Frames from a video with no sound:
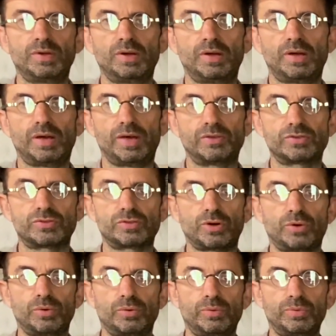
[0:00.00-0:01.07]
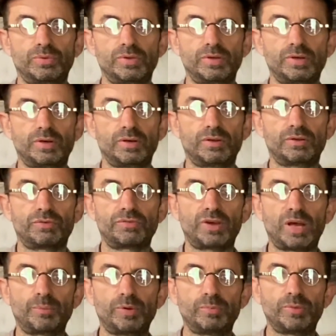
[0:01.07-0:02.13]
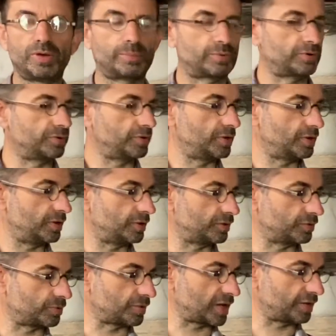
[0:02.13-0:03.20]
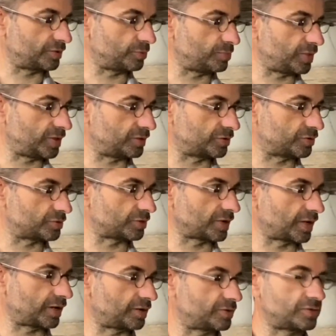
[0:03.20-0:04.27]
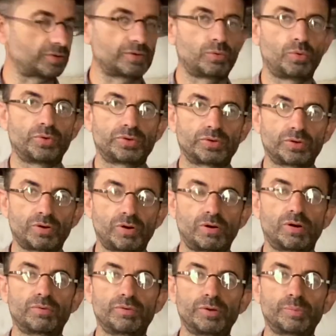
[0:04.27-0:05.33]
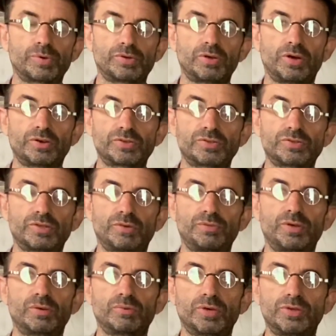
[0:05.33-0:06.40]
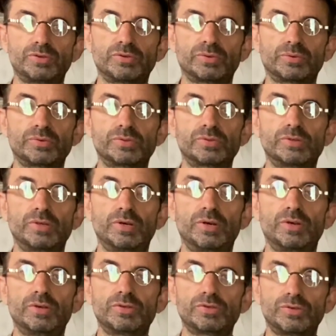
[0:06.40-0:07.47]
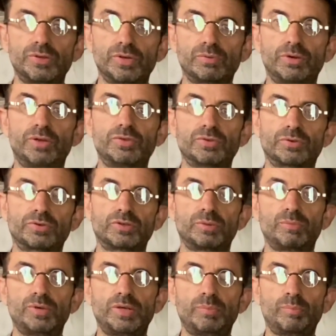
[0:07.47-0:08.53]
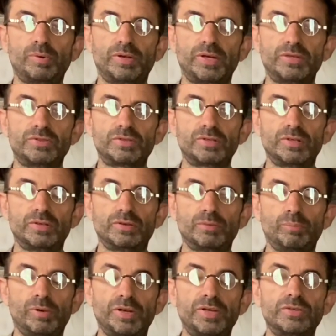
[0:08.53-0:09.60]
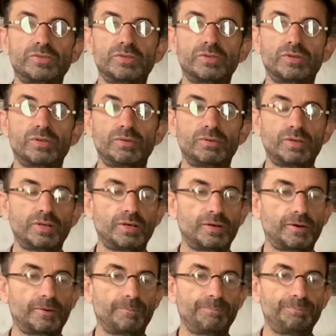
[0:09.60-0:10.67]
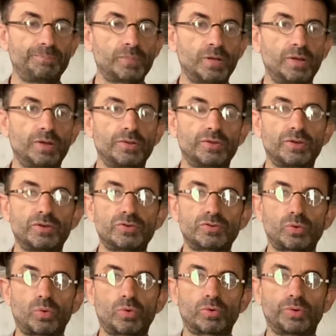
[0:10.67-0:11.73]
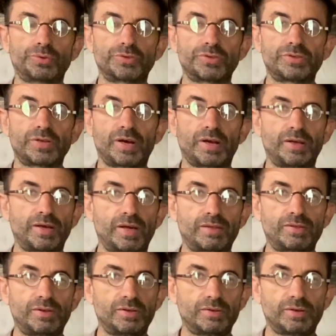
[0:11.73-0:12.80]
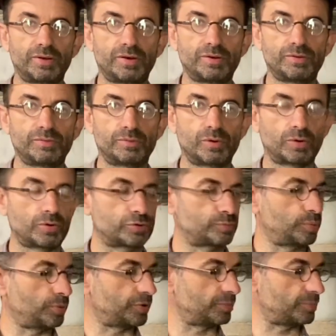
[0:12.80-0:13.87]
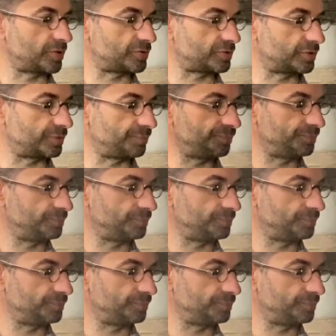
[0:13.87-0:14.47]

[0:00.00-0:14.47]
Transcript: And so the family member directed me to want to carve reproductions of the originals, so the originals could be placed into the Historical Society, I think, there in Grosse Pointe, Michigan.